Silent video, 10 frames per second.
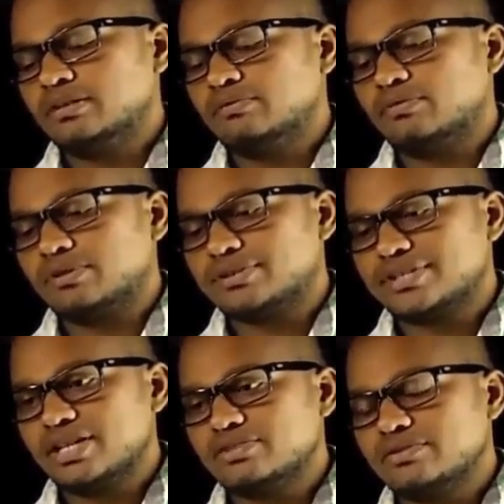for
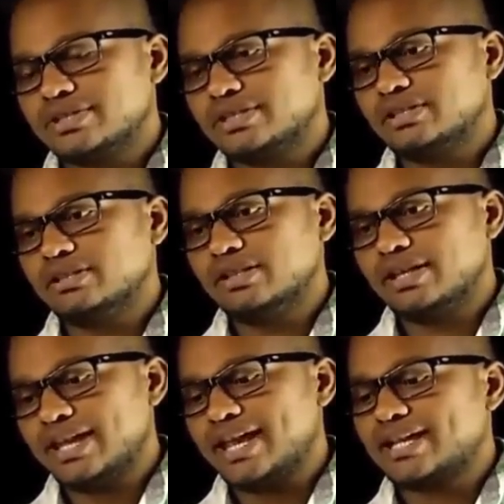CRGO steel
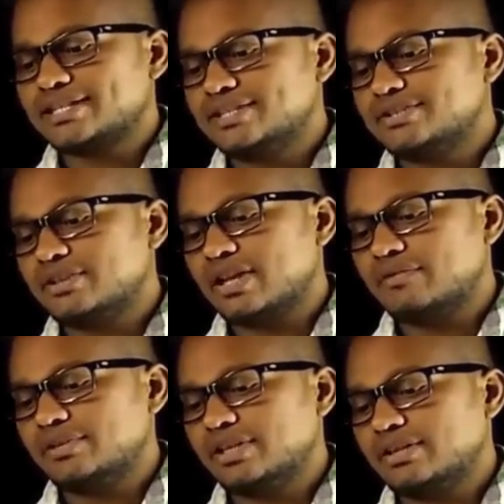axes are
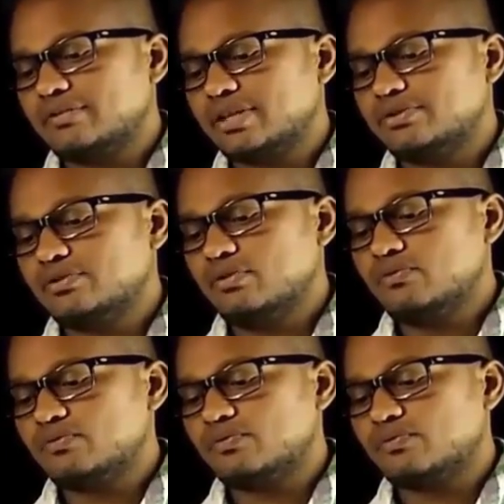having a value of
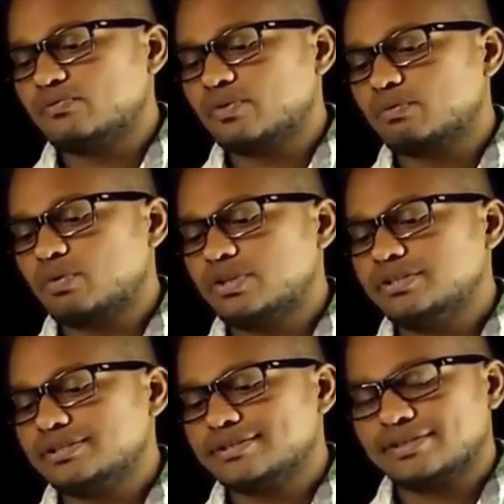
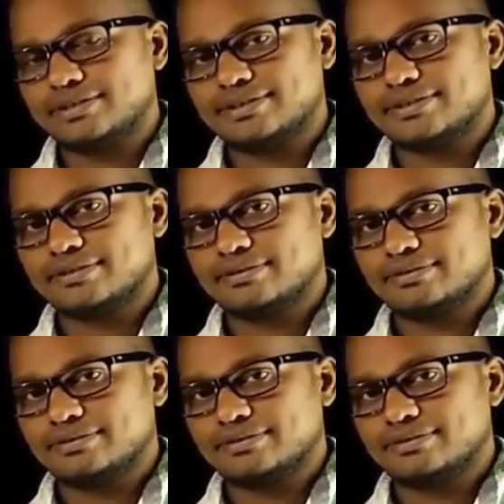1.6,